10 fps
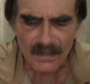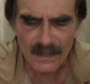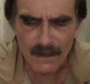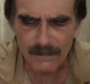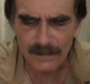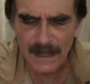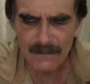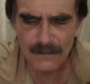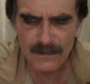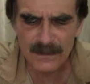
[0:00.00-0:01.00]
the
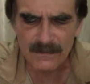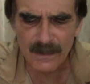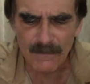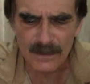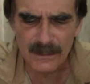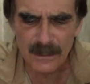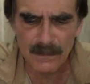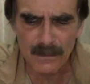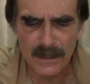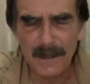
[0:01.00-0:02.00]
flavor of a
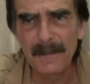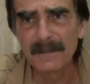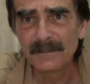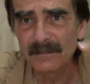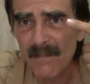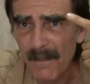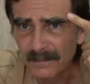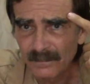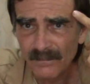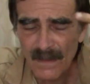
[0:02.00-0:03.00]
cherimoya,
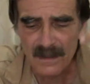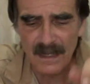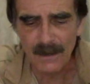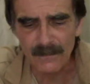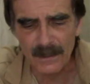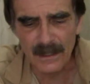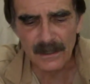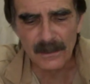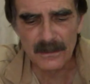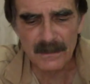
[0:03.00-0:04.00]
not really
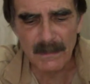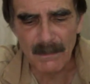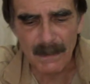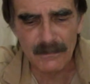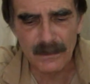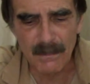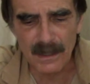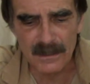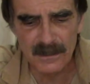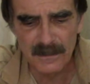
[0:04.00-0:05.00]
close to my memory
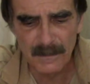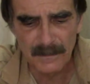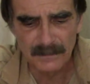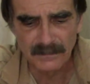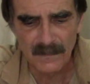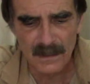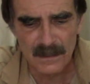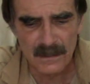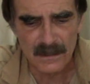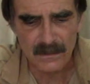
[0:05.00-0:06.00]
buds,
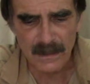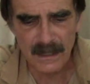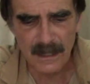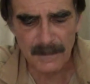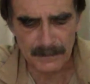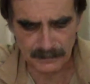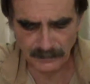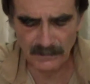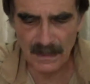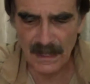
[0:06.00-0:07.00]
so I can't
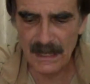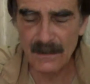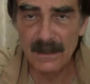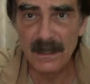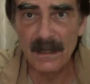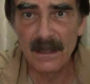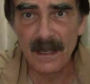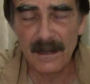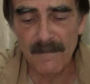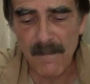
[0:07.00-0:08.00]
guarantee that
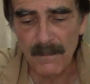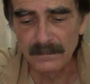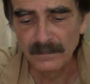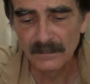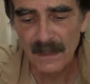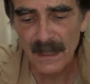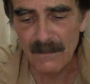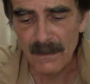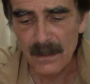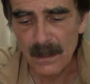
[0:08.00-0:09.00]
I can
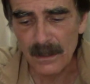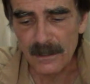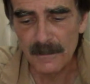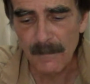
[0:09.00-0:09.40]
recall this.